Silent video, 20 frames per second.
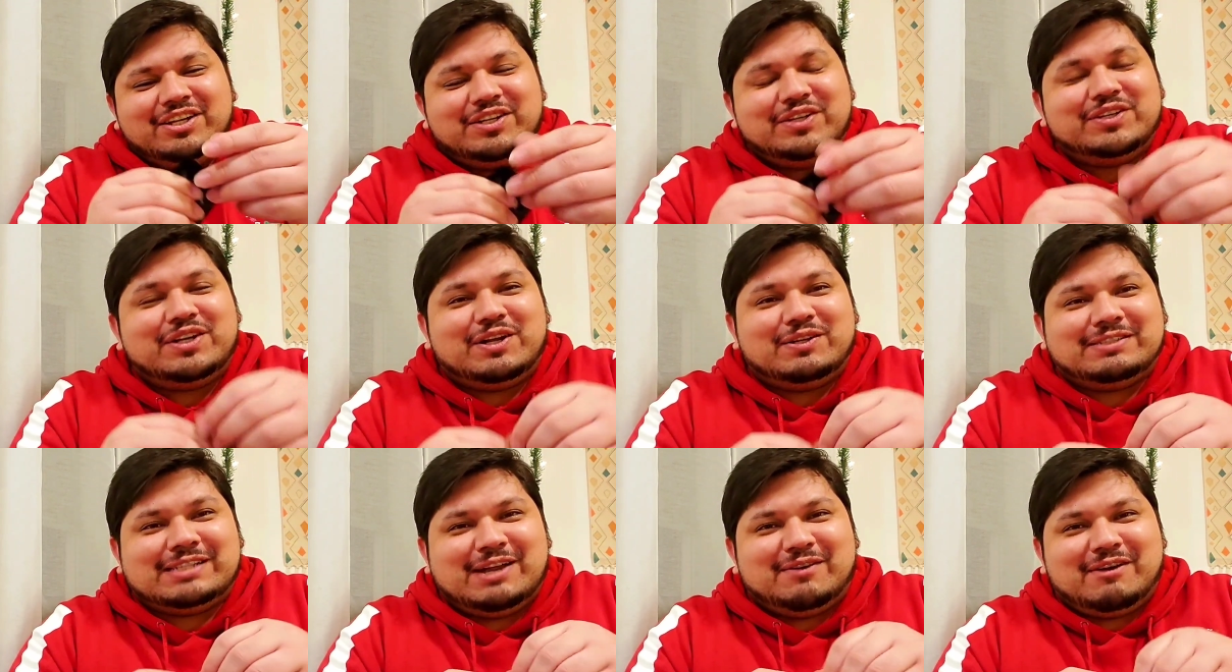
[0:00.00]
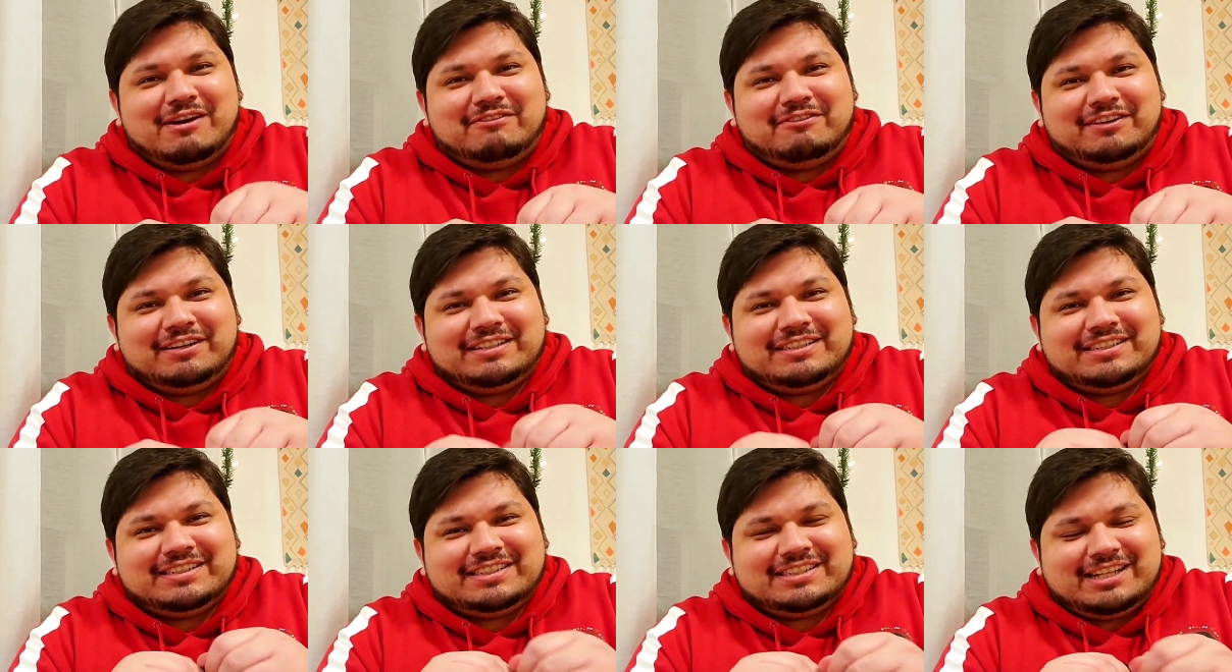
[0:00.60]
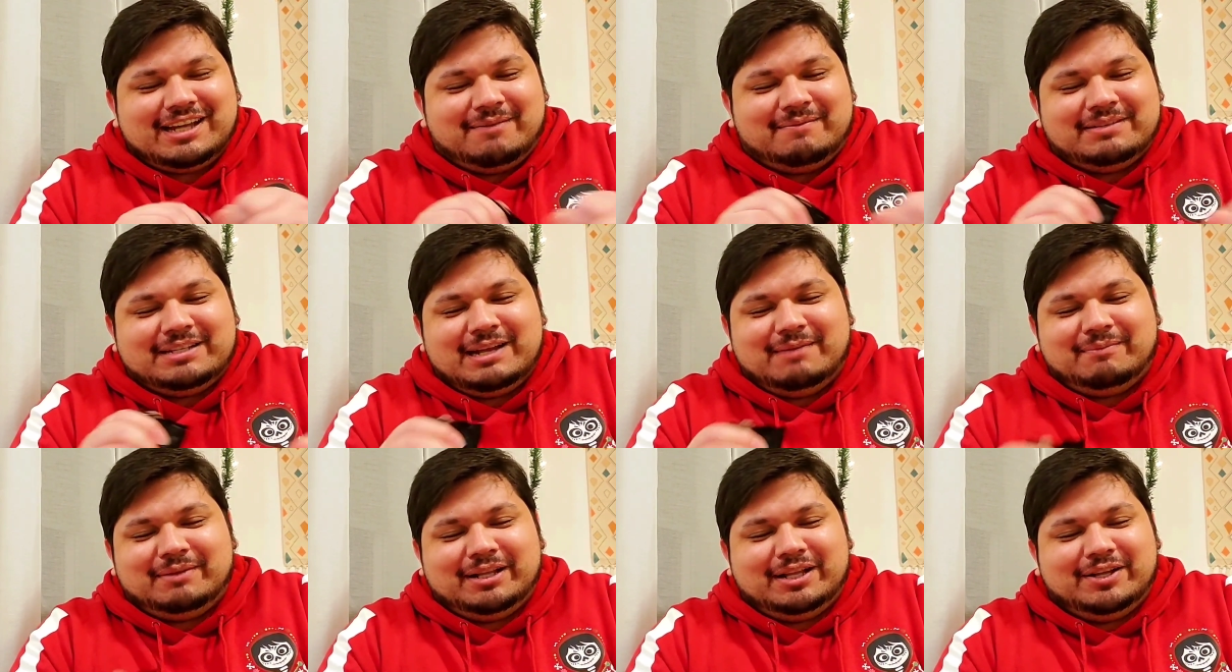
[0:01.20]
Who knows that reference? Comment
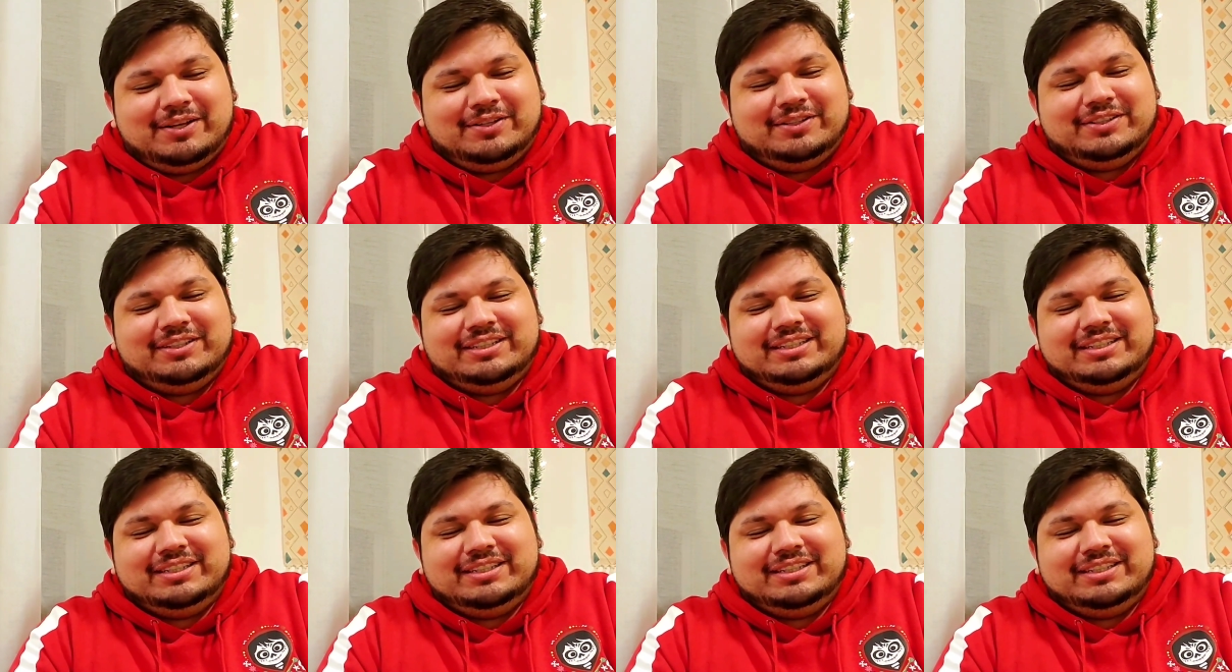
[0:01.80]
down below.